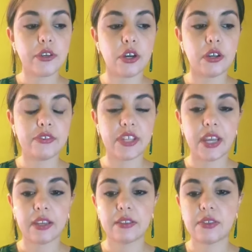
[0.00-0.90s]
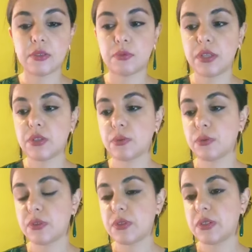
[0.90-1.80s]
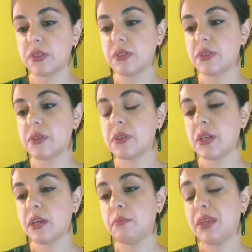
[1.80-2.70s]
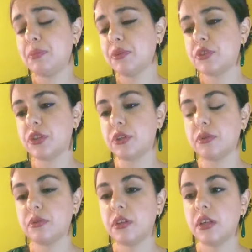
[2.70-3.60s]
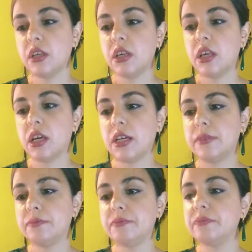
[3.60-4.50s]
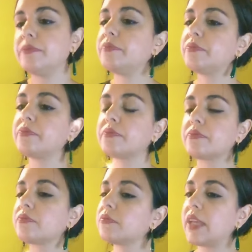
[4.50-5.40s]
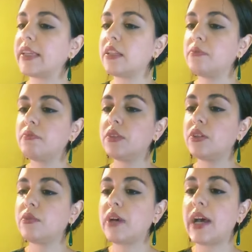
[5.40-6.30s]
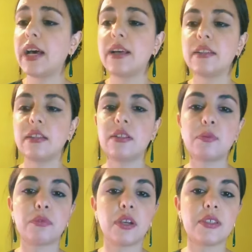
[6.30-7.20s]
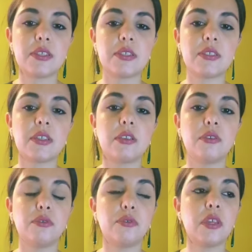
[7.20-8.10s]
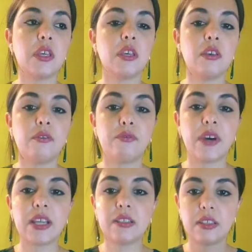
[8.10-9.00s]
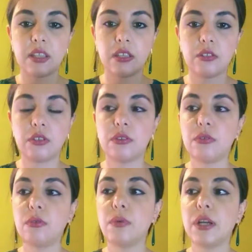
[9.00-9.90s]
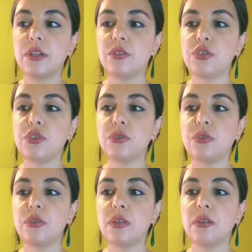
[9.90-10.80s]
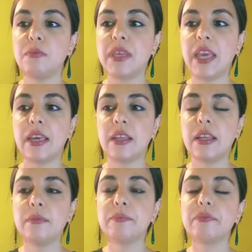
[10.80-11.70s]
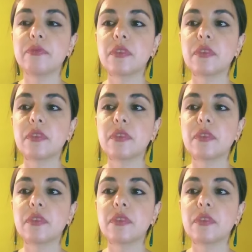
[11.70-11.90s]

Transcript: contacts, resources, people to you. Um, that can, you know, add in this process of finding, you know, where you should be heading.